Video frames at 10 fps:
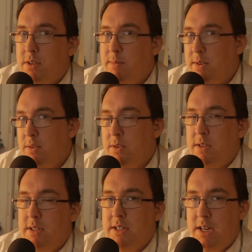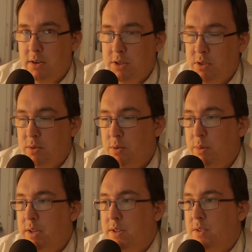I'm not entirely sure
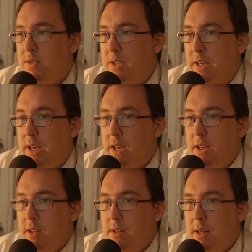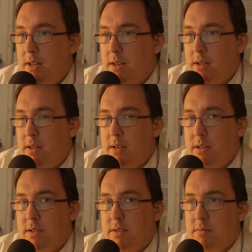because
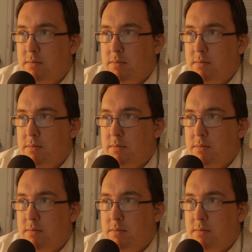the